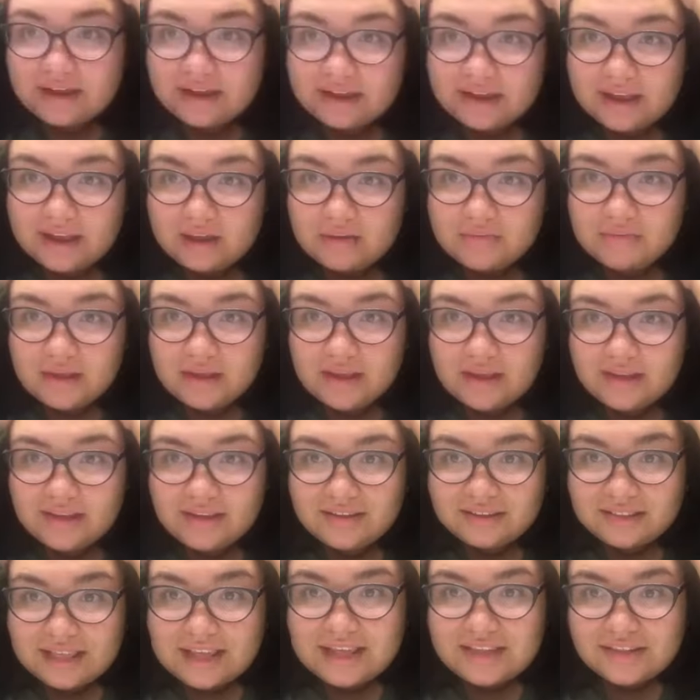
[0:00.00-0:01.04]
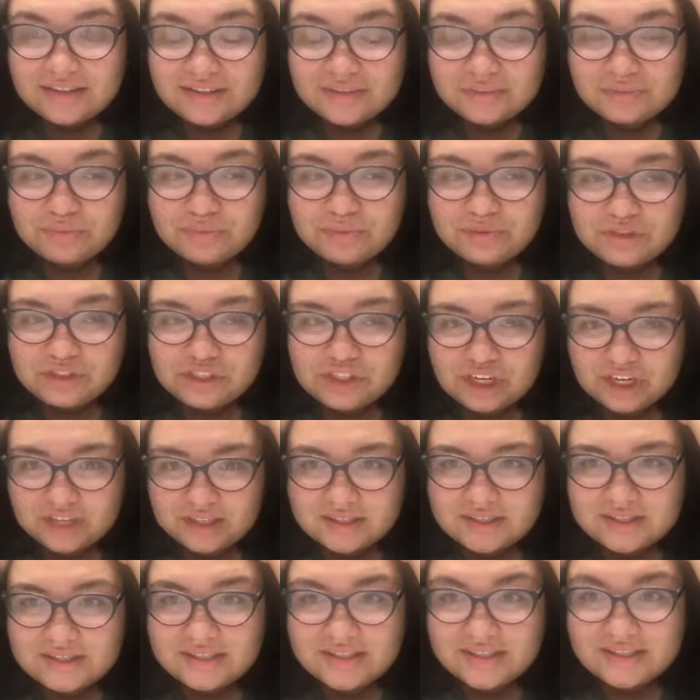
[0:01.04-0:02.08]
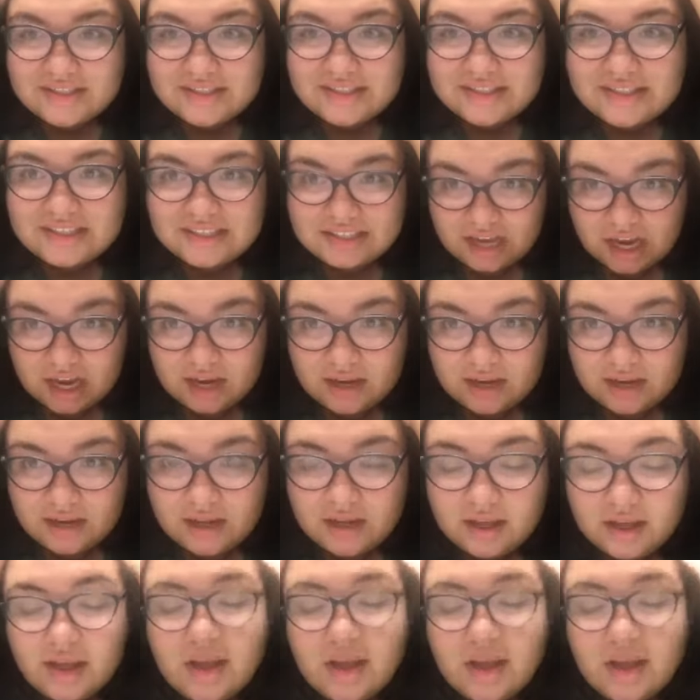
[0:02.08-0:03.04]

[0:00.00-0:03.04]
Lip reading: I am, things will just suck.